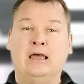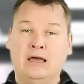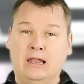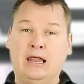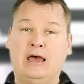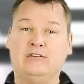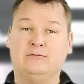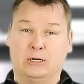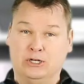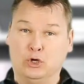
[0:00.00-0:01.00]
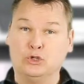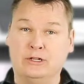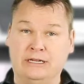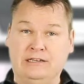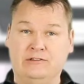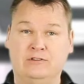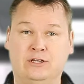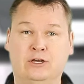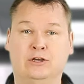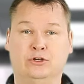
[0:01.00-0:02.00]
Last but not
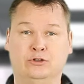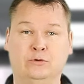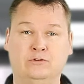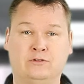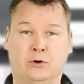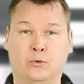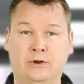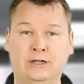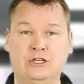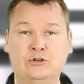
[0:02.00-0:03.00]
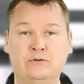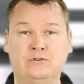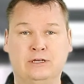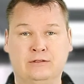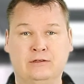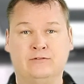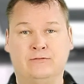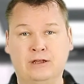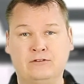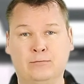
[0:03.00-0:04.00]
least, your users are already using these
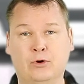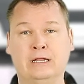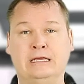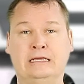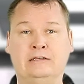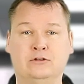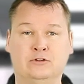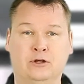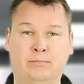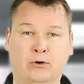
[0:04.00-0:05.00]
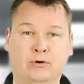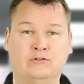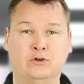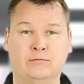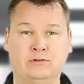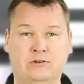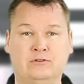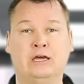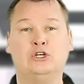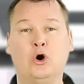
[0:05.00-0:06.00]
flexible, easy-to-deploy services
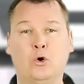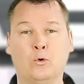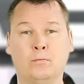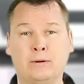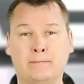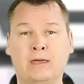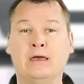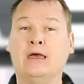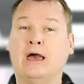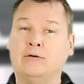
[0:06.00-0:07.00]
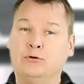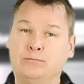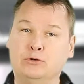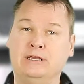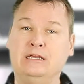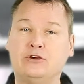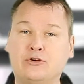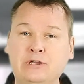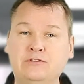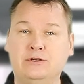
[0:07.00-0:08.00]
at home and will put
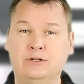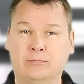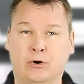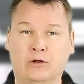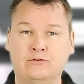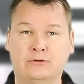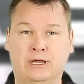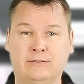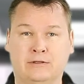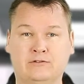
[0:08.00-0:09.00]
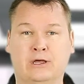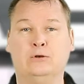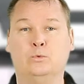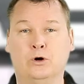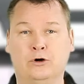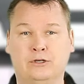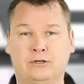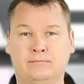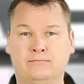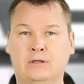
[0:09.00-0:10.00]
increasing demands to get this at
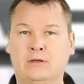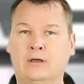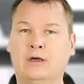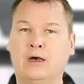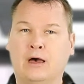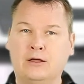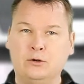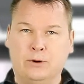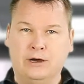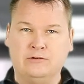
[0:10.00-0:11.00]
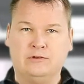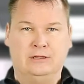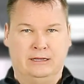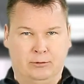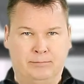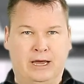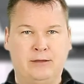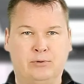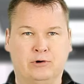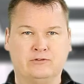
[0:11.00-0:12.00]
work. Otherwise, they will
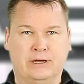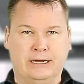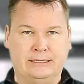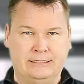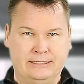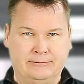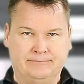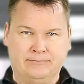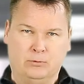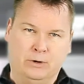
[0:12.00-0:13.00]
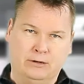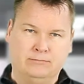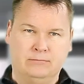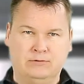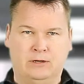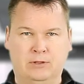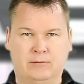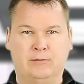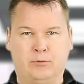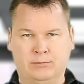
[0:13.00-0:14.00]
bypass IT. Well, some of
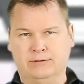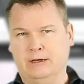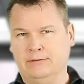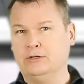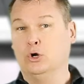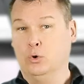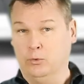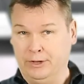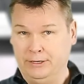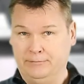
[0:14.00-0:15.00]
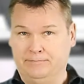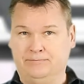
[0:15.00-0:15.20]
them have probably done that already.